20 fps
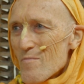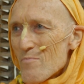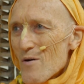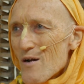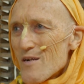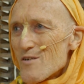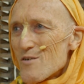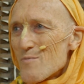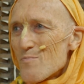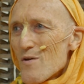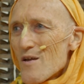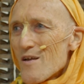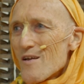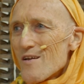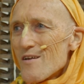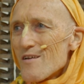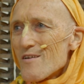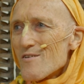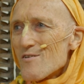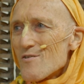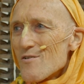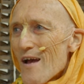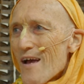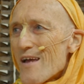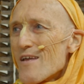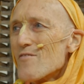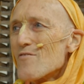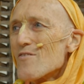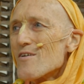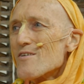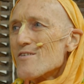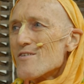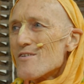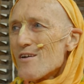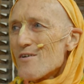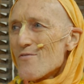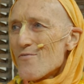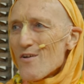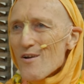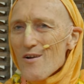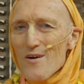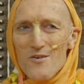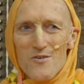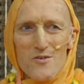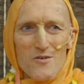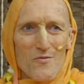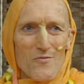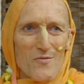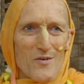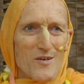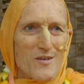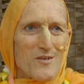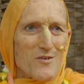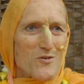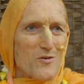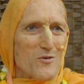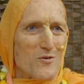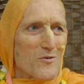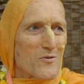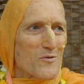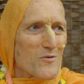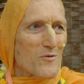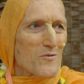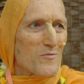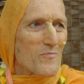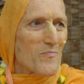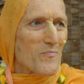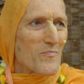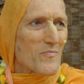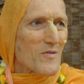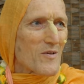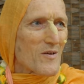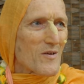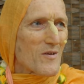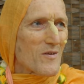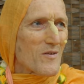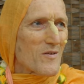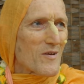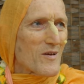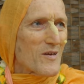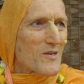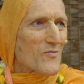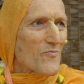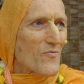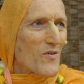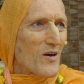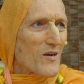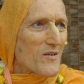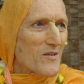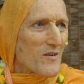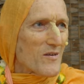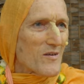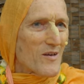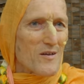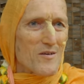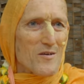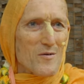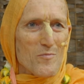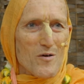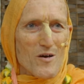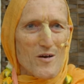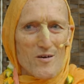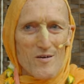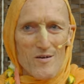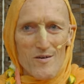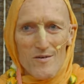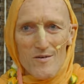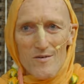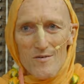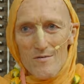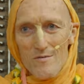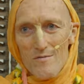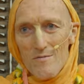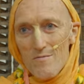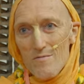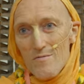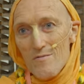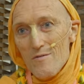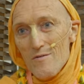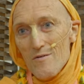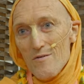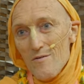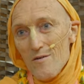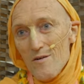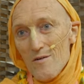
by speaking atheistic philosophy to his father, Nanda Maharaj. So